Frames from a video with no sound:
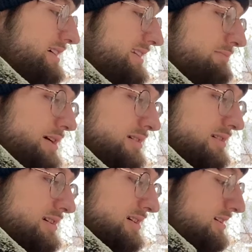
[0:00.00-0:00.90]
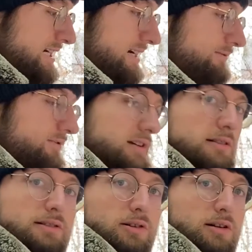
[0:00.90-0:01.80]
it's better to have
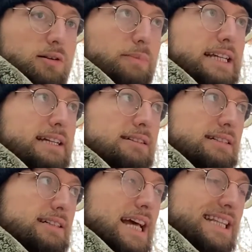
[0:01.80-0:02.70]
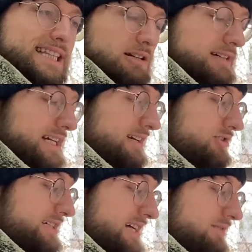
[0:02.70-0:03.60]
your media in S3 and
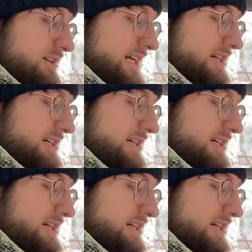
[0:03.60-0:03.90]
just have a link